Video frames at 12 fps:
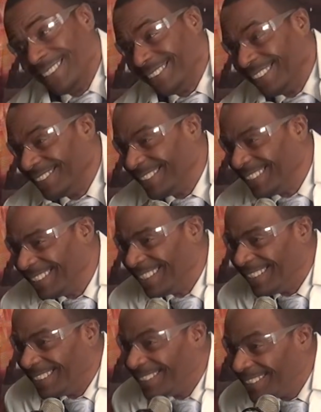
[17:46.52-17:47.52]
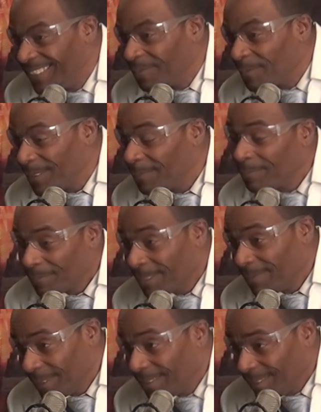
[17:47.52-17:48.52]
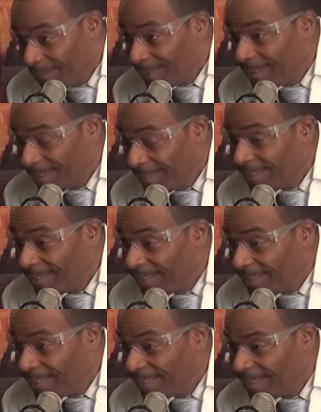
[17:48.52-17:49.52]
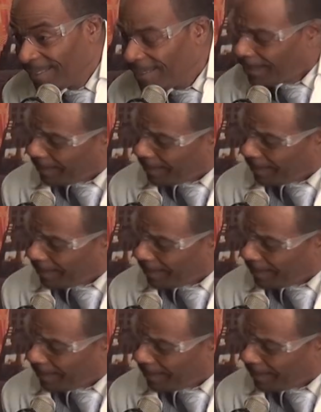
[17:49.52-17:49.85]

here is where you will get a front row seat with a sneak peek into